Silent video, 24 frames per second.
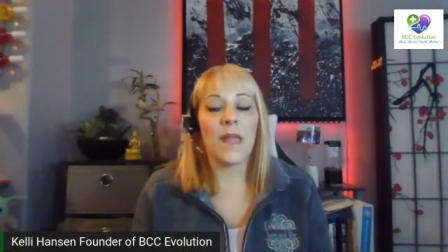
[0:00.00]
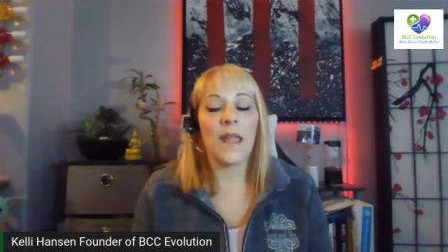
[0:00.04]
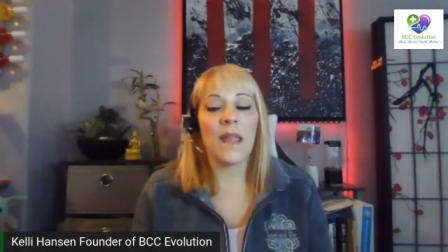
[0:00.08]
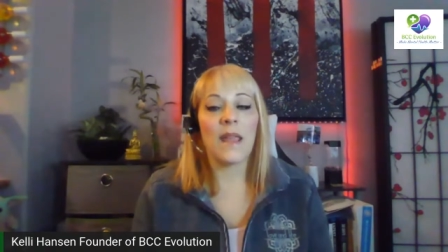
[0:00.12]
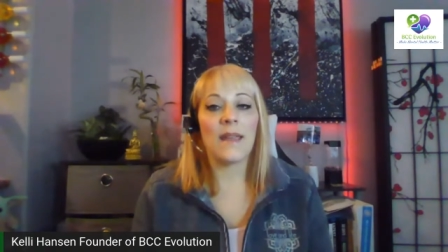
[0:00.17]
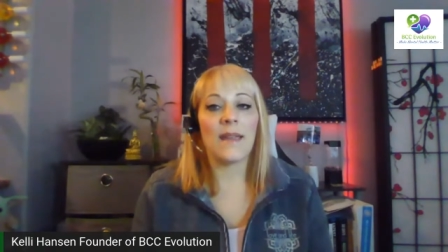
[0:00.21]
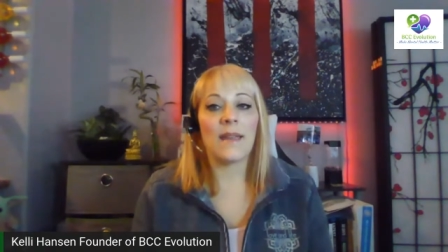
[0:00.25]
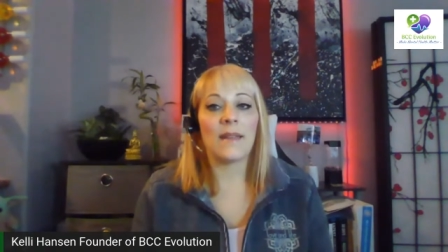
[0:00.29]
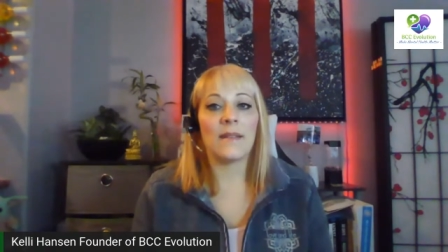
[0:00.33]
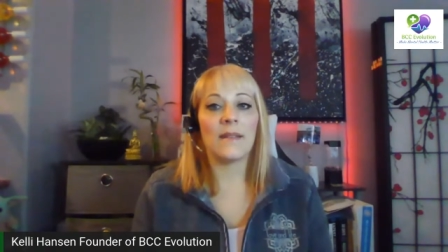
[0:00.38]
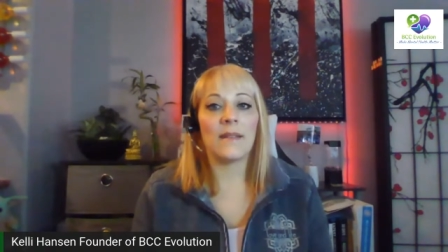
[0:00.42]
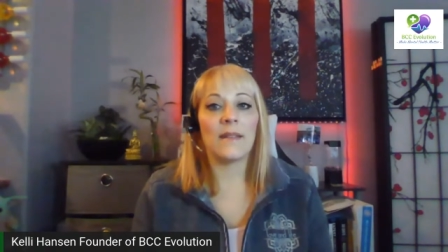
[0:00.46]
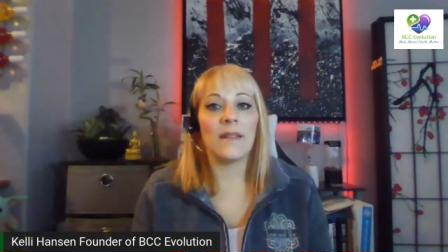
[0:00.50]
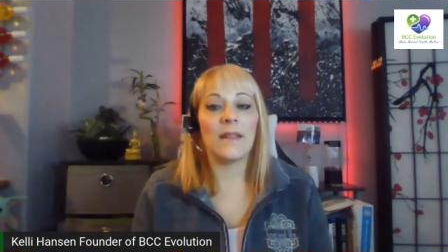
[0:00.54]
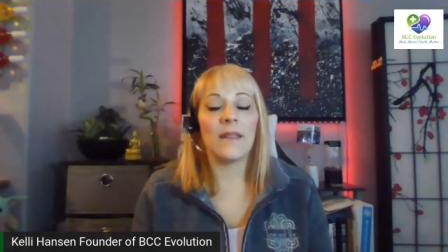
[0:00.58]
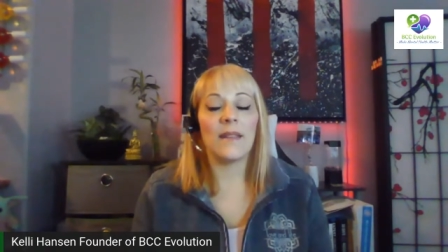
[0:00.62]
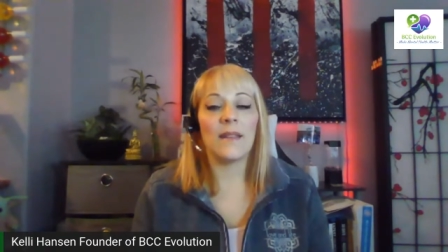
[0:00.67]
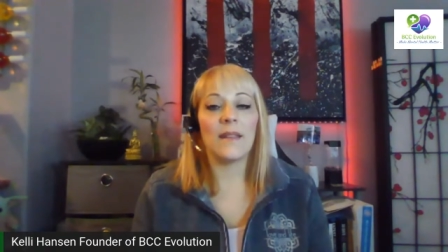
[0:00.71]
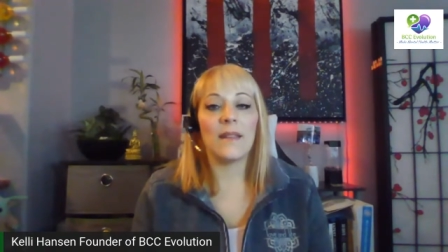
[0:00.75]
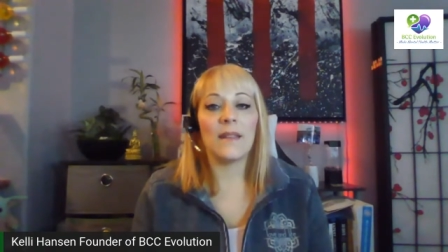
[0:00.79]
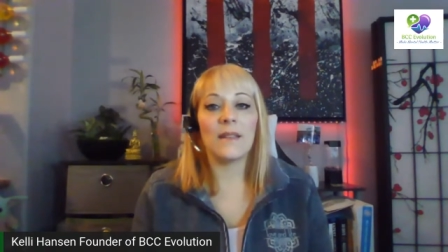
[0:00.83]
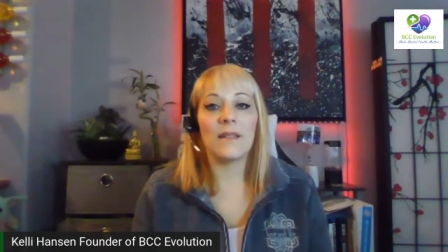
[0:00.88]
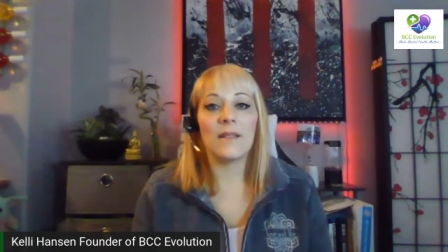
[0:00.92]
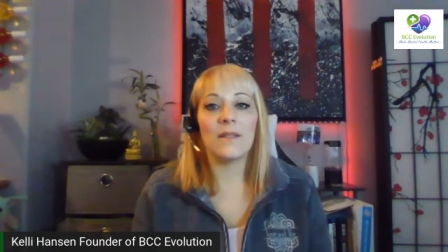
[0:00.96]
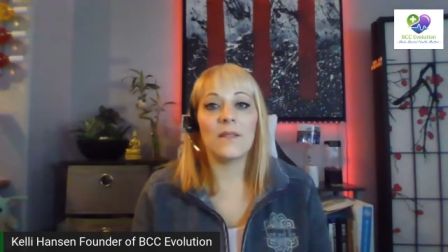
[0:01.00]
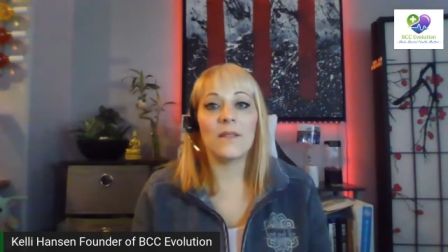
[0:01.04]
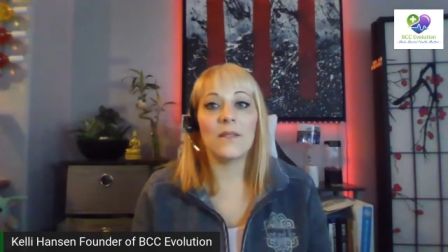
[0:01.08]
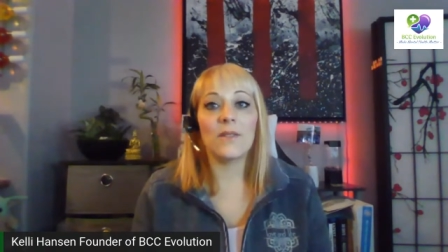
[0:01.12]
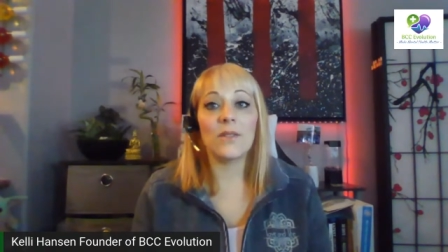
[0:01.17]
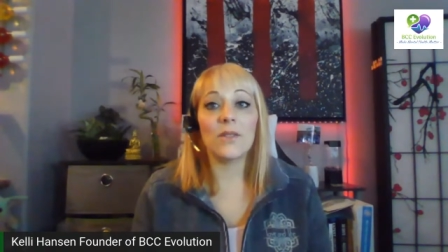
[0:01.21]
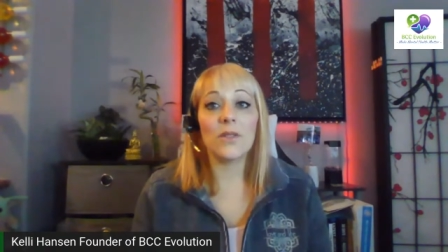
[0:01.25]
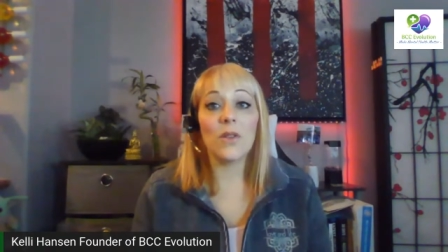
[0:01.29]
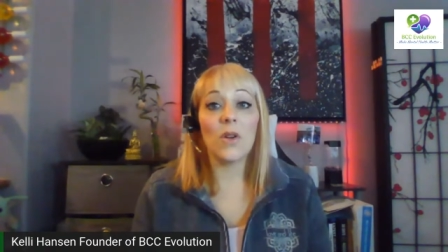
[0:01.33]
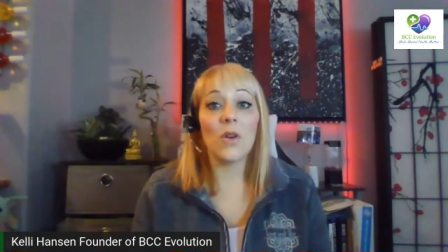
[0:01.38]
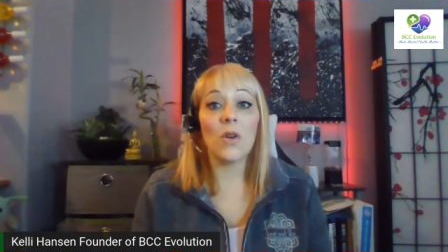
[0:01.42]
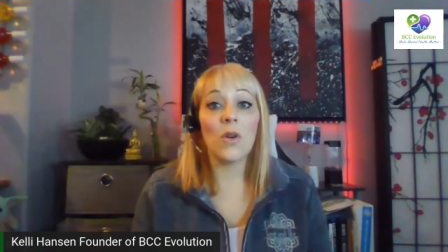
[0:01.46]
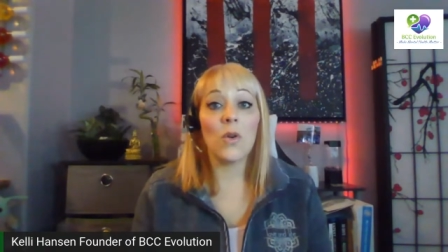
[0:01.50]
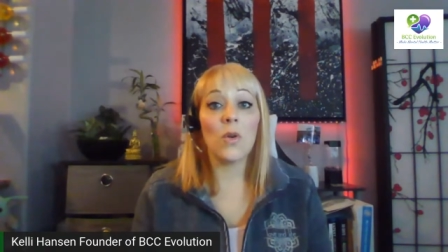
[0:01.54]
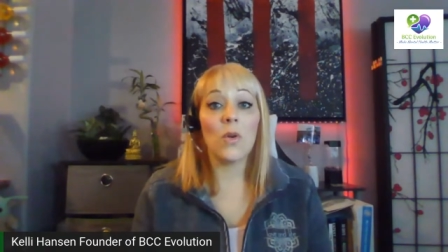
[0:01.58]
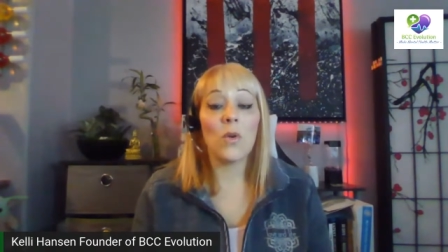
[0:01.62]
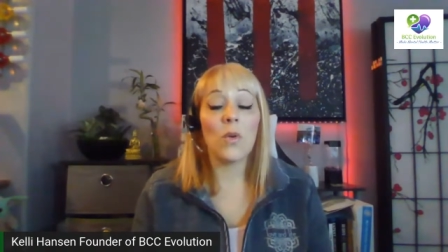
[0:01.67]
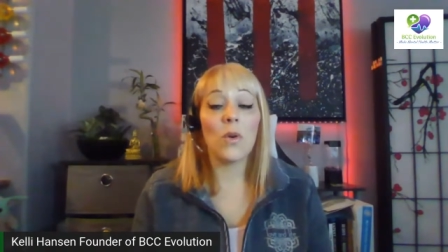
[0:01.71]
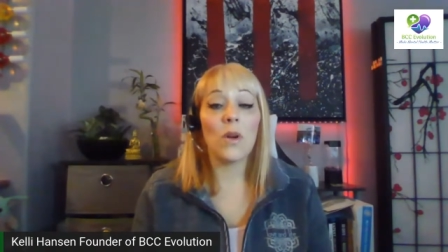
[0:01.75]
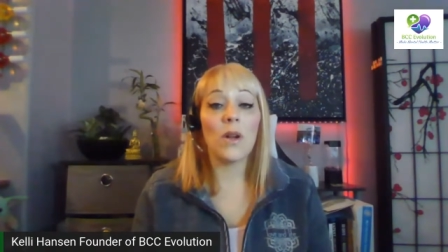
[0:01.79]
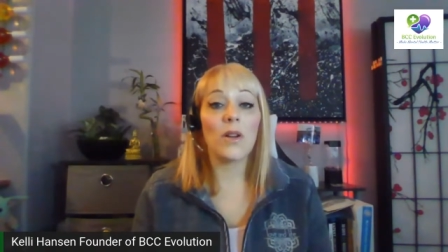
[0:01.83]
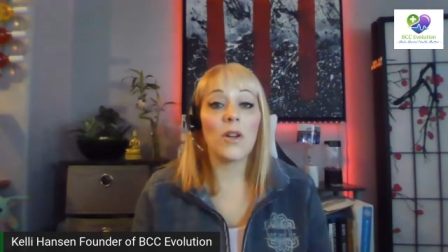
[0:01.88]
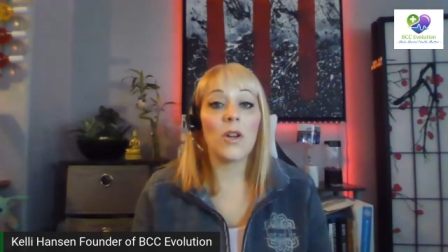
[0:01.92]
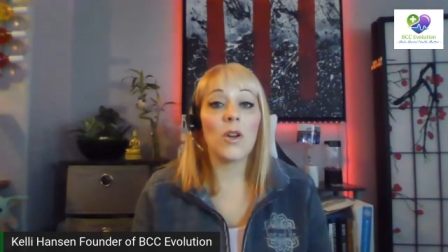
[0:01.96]
And it is
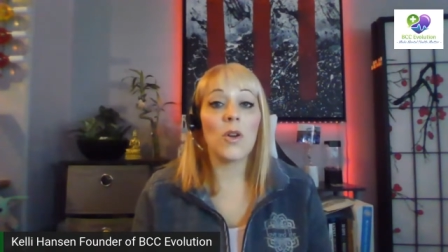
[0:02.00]
so